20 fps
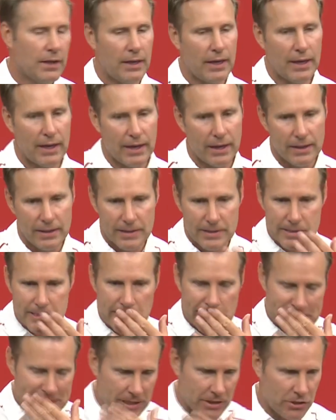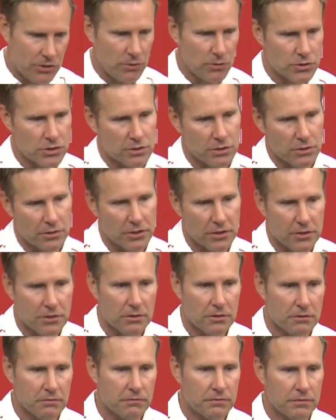Yeah, it's a huge learning
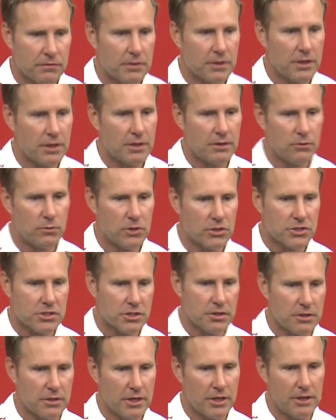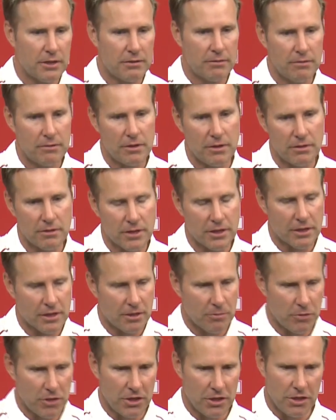curve, Wilson. They
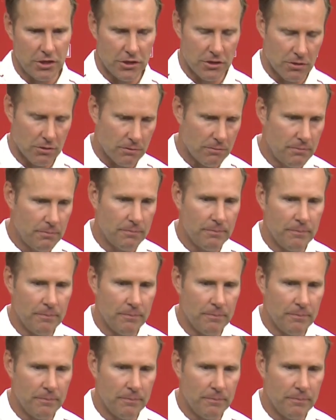come in here,